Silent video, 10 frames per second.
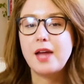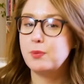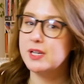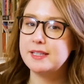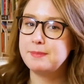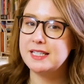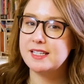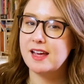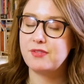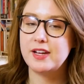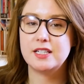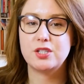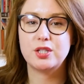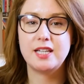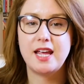And what does it mean to get
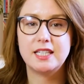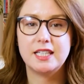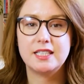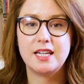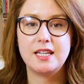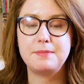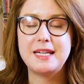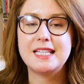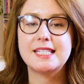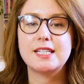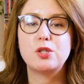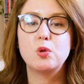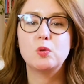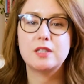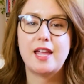financially naked? It means
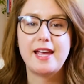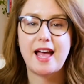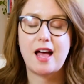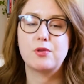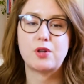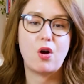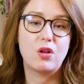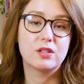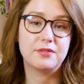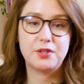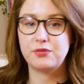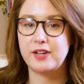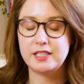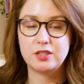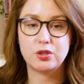to lay out all of your
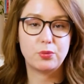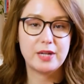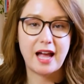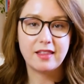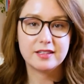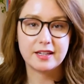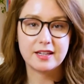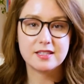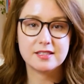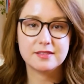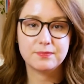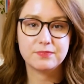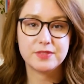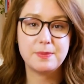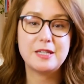financial realities,
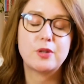to be